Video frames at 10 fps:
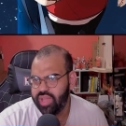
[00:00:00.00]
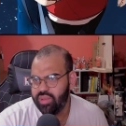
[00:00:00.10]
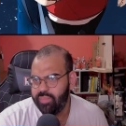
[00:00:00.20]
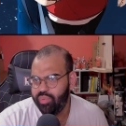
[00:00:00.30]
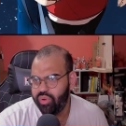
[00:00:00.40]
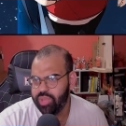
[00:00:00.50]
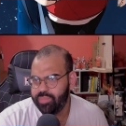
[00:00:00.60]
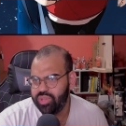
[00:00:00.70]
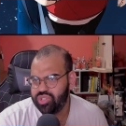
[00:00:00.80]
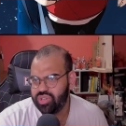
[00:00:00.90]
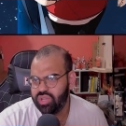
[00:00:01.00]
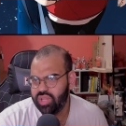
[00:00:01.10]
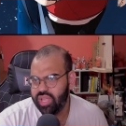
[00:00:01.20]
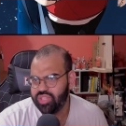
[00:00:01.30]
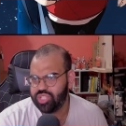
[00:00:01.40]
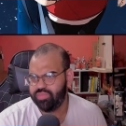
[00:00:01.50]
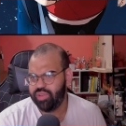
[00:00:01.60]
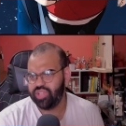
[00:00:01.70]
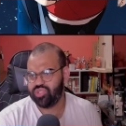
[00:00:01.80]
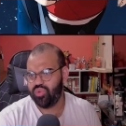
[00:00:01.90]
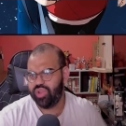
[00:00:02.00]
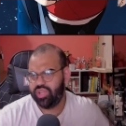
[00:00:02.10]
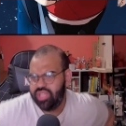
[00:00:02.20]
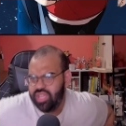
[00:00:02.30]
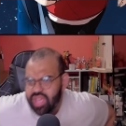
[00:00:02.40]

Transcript: and a boring picture like this spreading so quickly